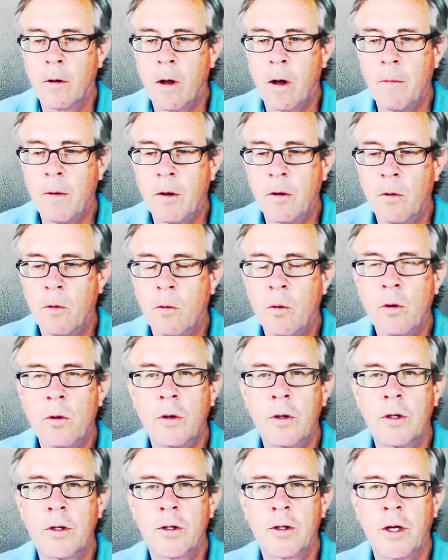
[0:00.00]
I mean, the
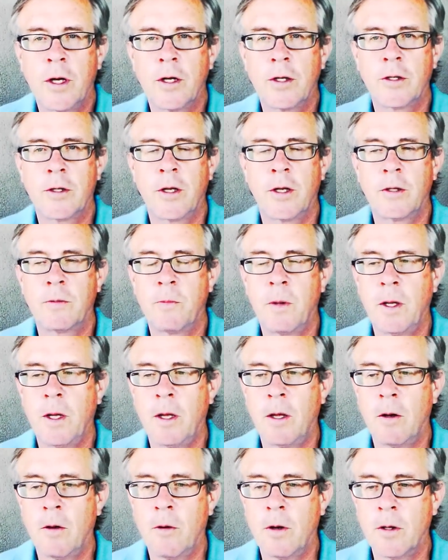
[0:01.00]
world has, has, has
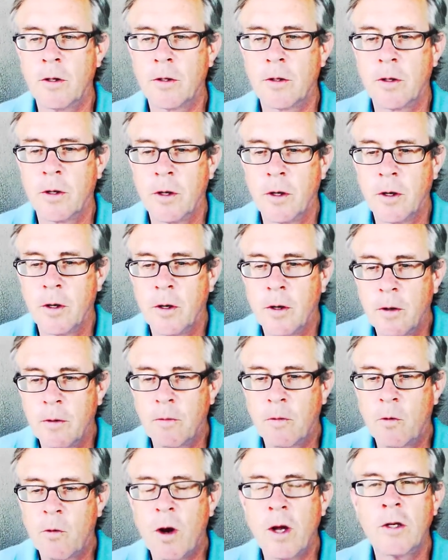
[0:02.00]
been, you know, has
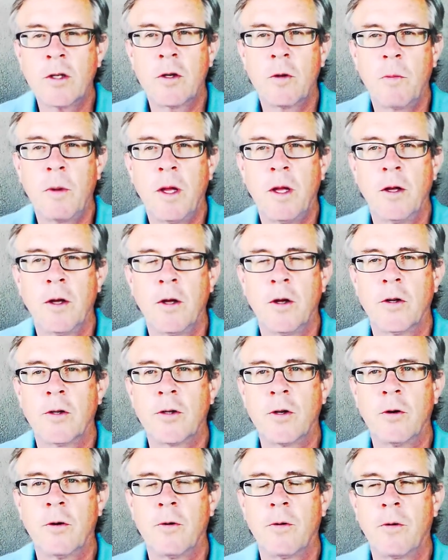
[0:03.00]
crushed me.
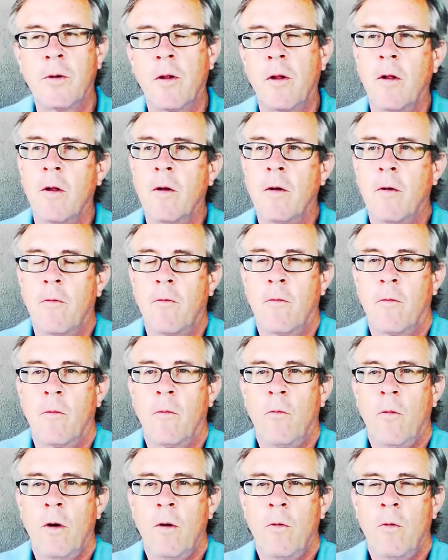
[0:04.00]
So
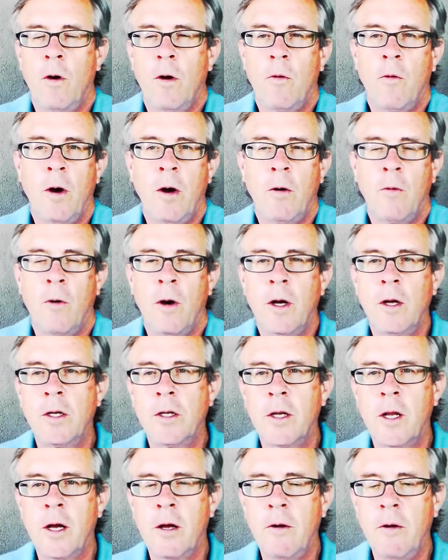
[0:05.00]
what, what, why, why
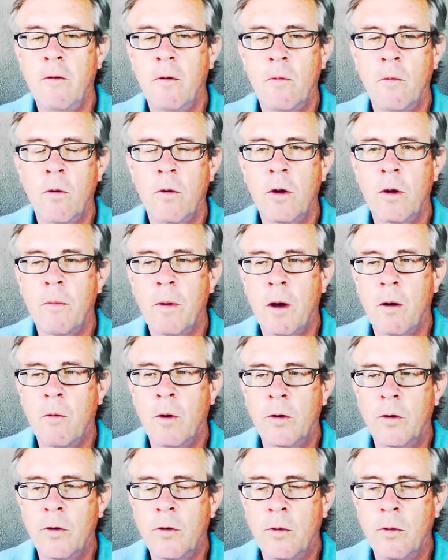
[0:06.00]
should I even worry about
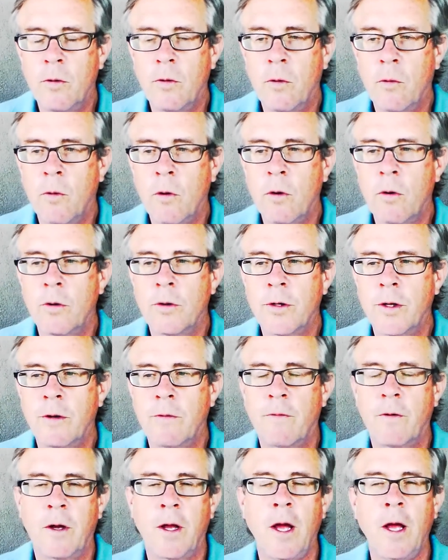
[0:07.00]
what to do in the world? Say,
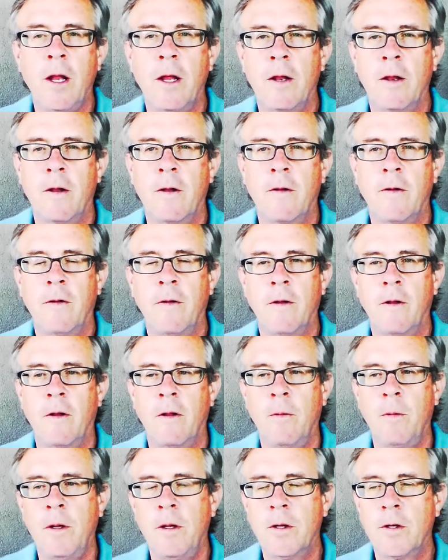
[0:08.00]
forget it. You
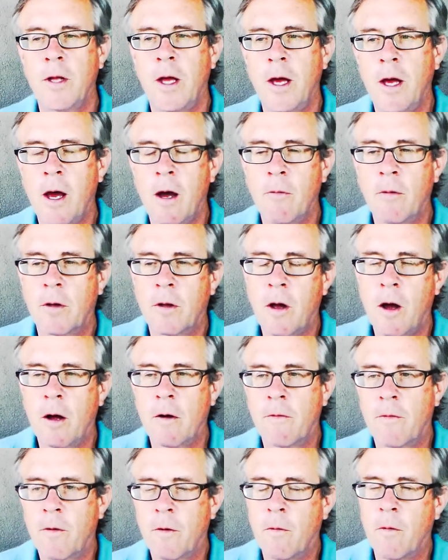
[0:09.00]
know, let me just hang out with
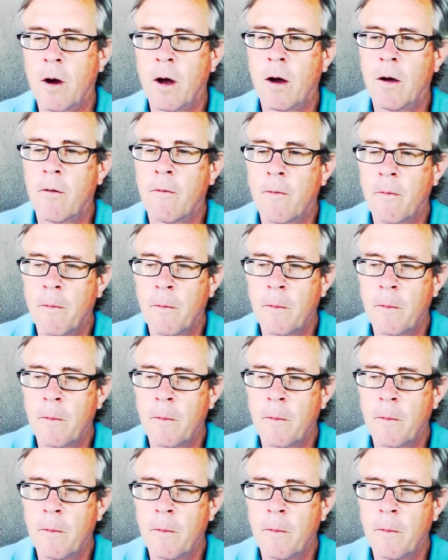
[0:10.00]
God for a while.